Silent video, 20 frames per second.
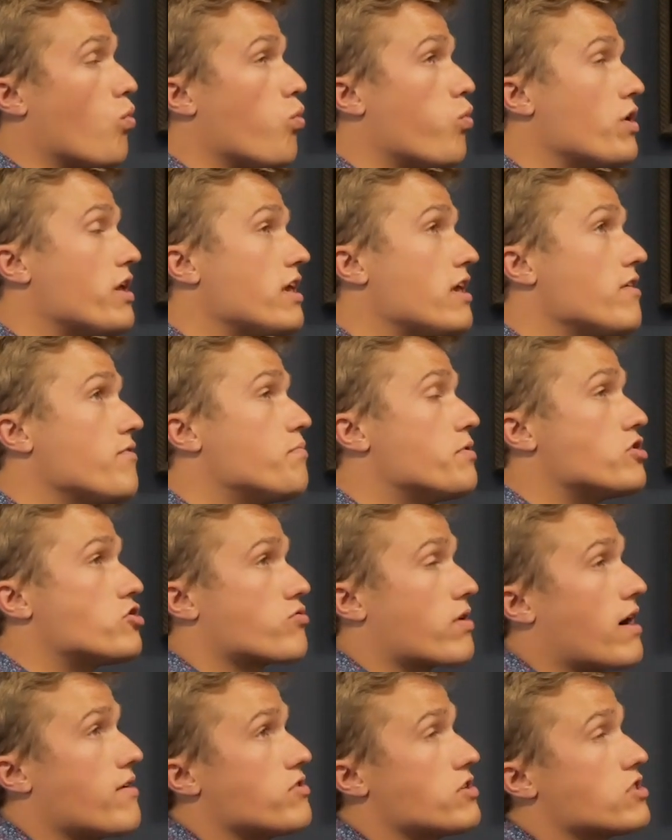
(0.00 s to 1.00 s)
we've been
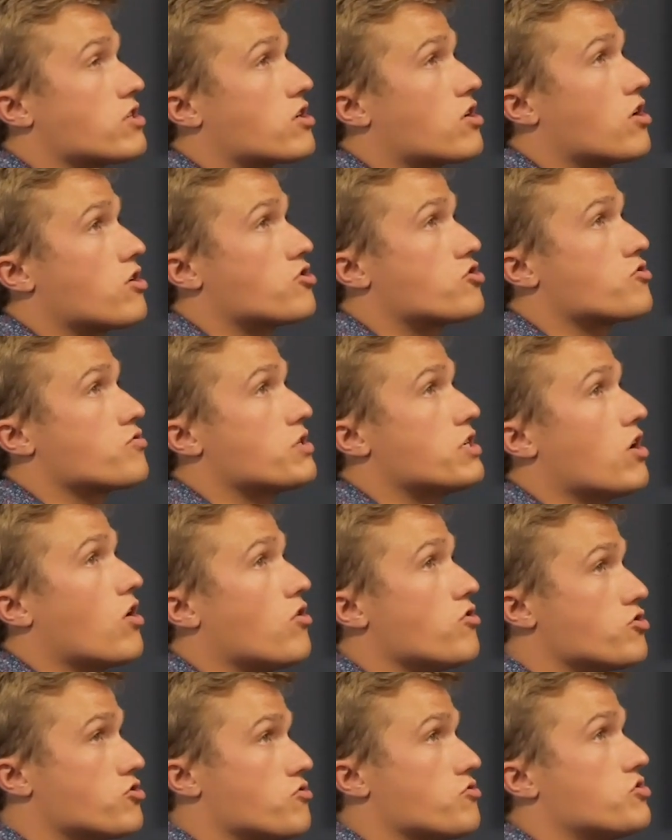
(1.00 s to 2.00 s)
traveling the country
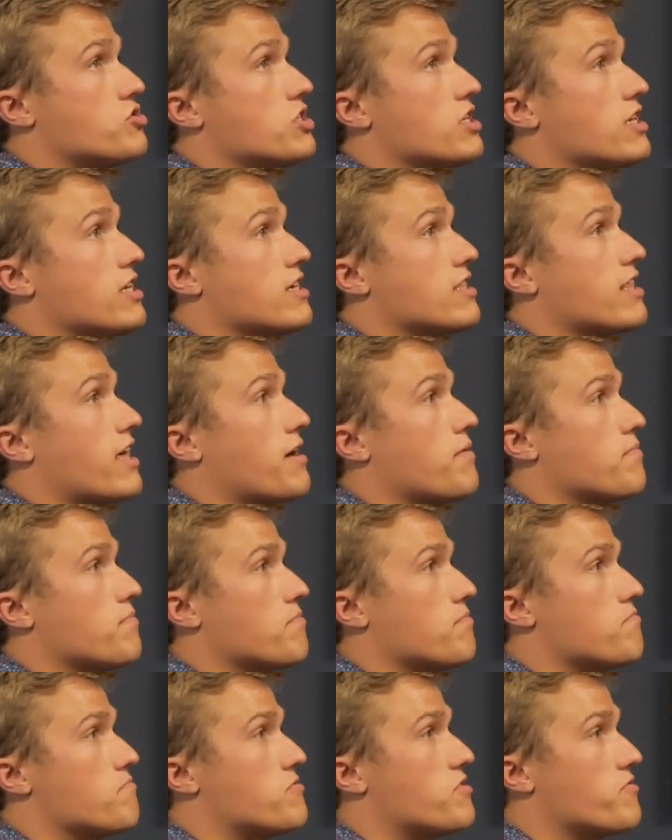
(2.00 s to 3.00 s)
also seeing that
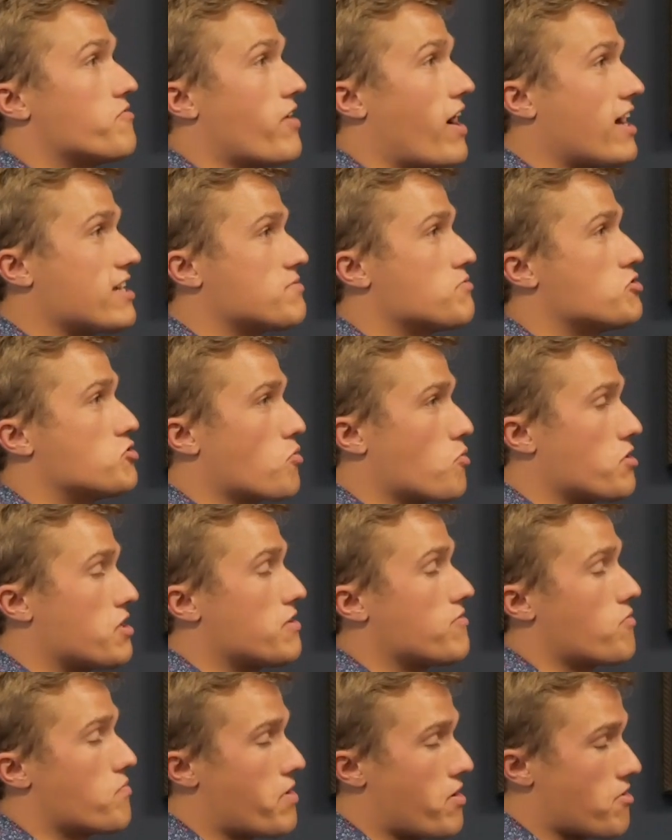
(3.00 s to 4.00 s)
the vast
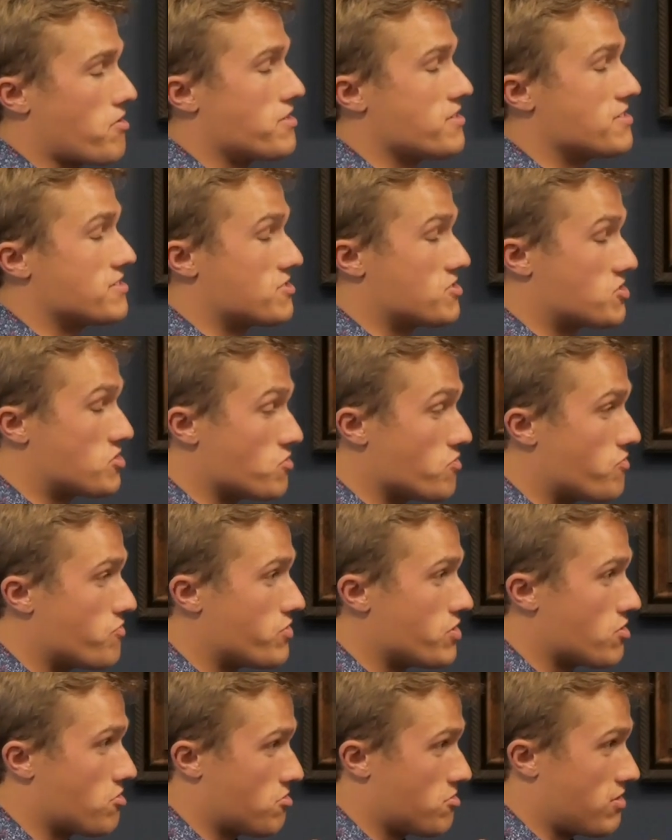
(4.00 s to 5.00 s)
majority of Americans do
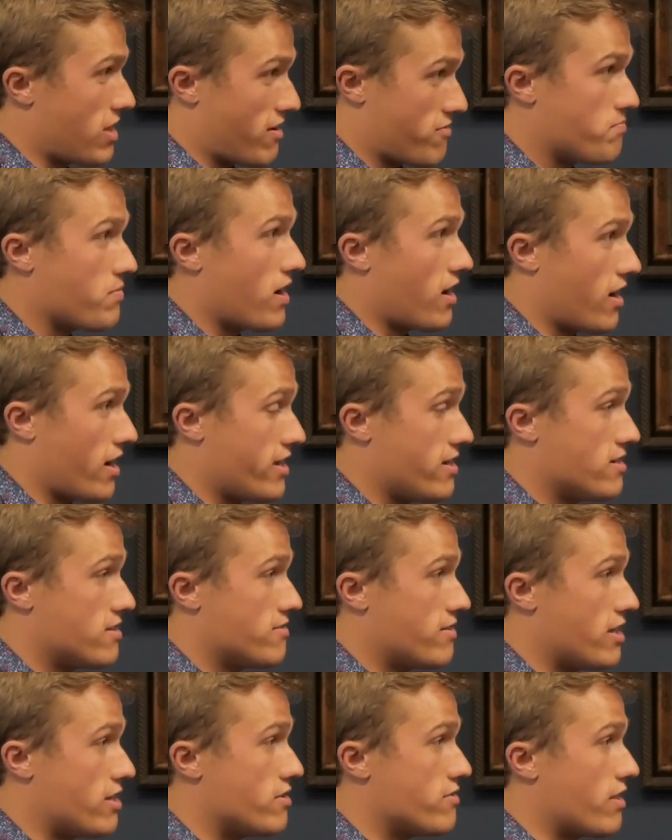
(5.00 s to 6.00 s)
feel left
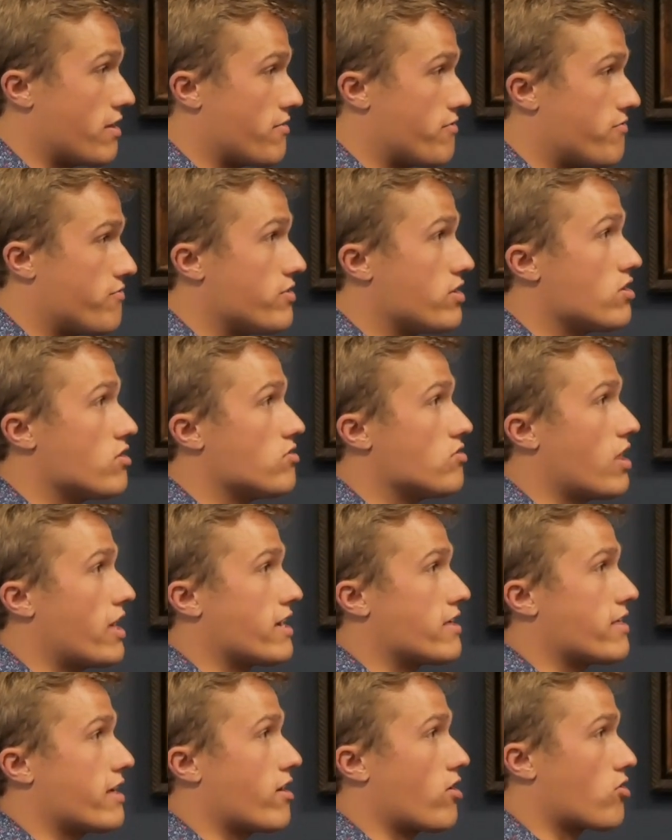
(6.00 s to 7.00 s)
behind. They feel
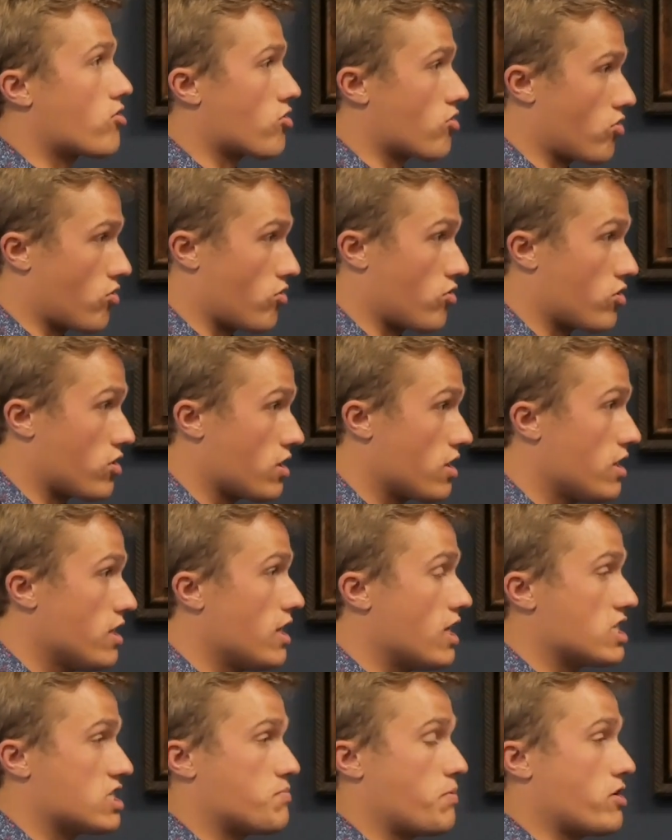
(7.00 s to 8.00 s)
like they aren't heard,
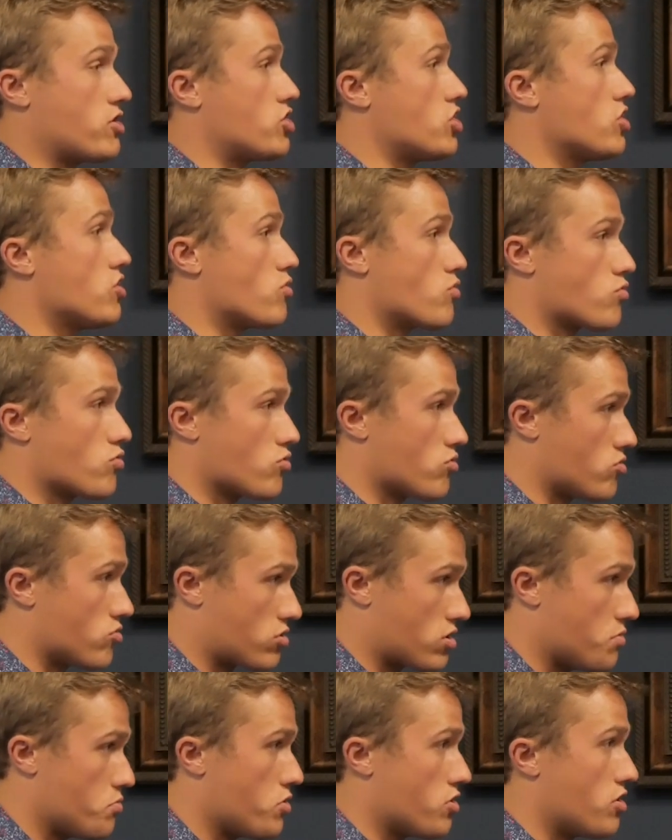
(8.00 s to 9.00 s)
especially in rural
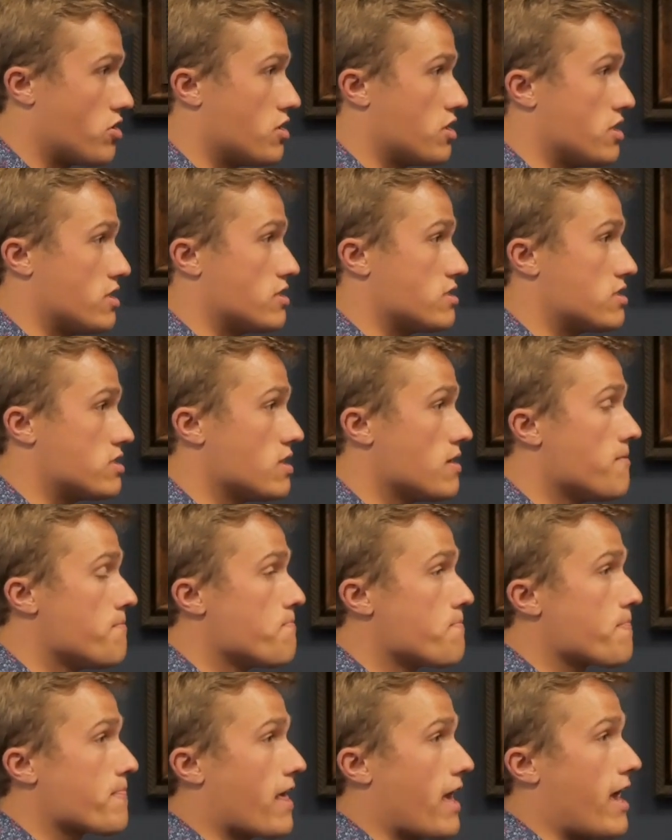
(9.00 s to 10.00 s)
communities,
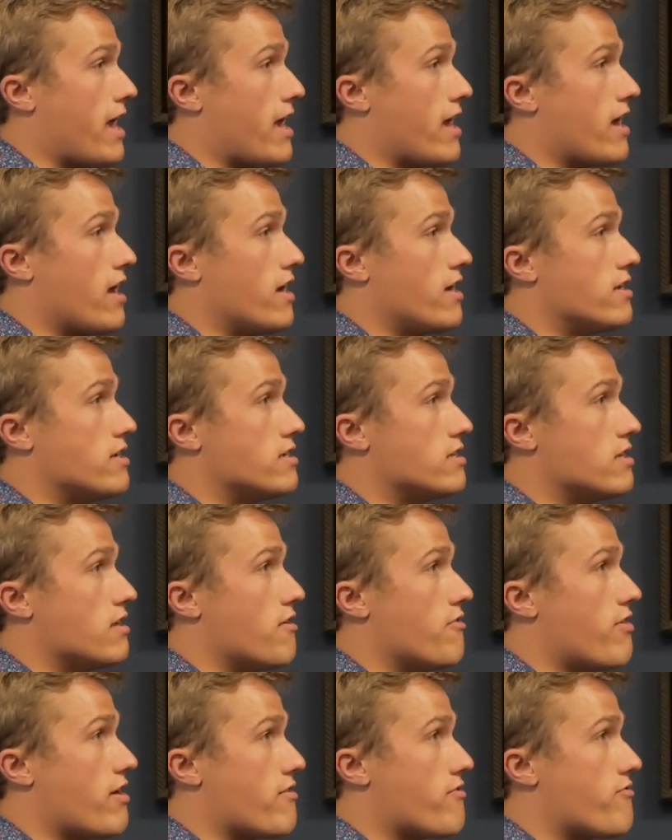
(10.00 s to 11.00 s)

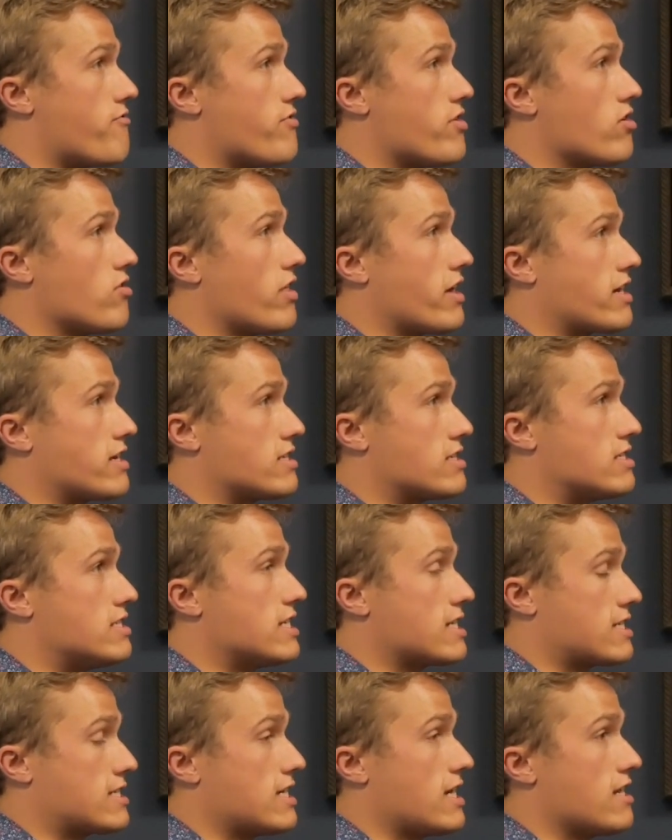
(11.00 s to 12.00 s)
and they feel like it's
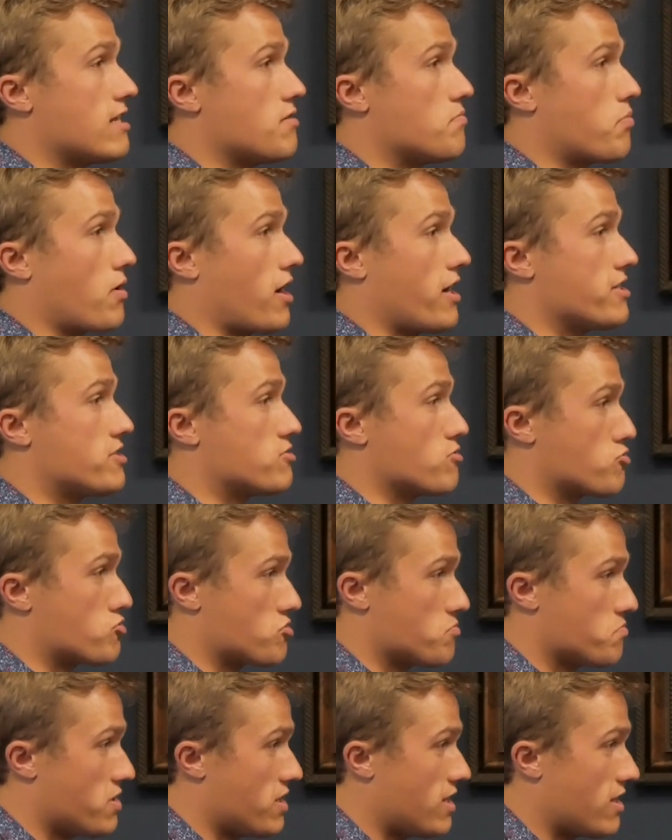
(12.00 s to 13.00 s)
dictated by
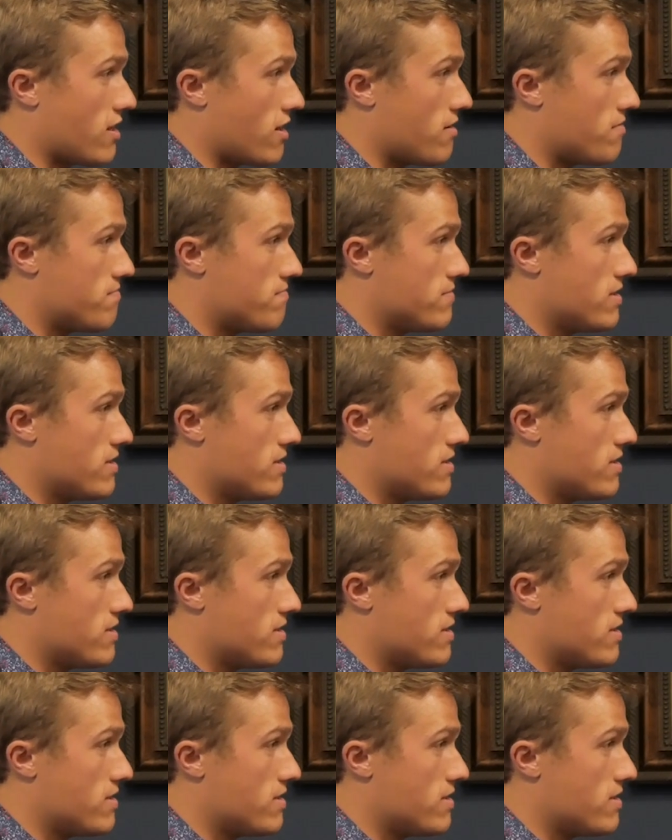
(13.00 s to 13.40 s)
social media.